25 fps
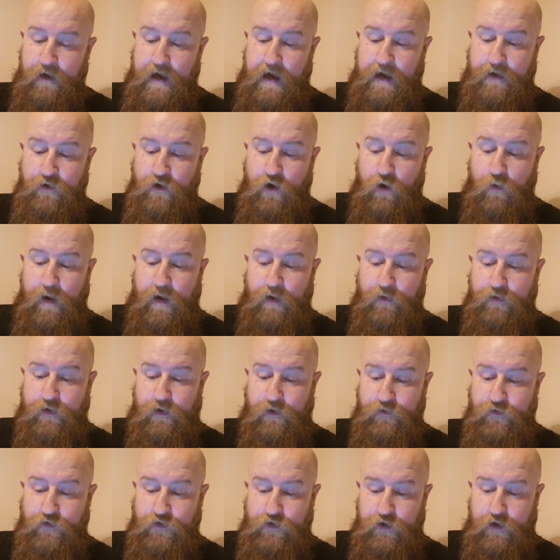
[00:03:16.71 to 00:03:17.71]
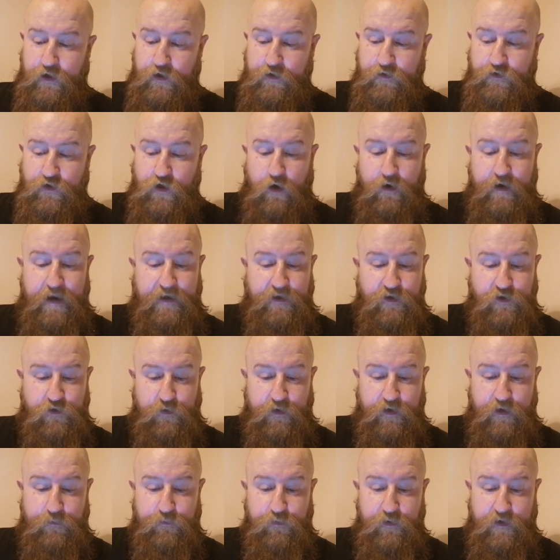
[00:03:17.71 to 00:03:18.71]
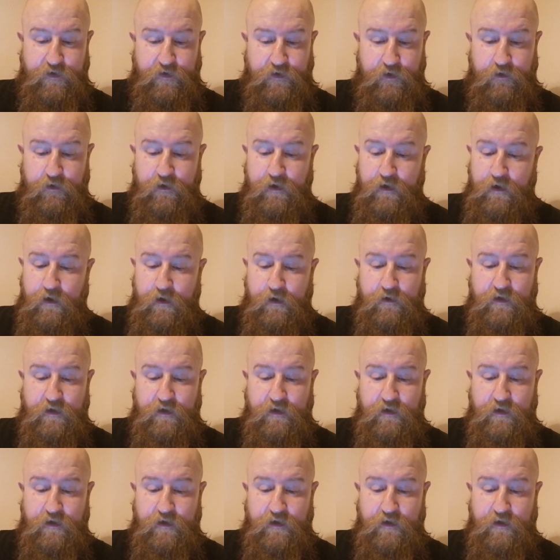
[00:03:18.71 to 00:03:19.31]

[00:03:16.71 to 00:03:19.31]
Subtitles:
had no health concerns on entering the prison,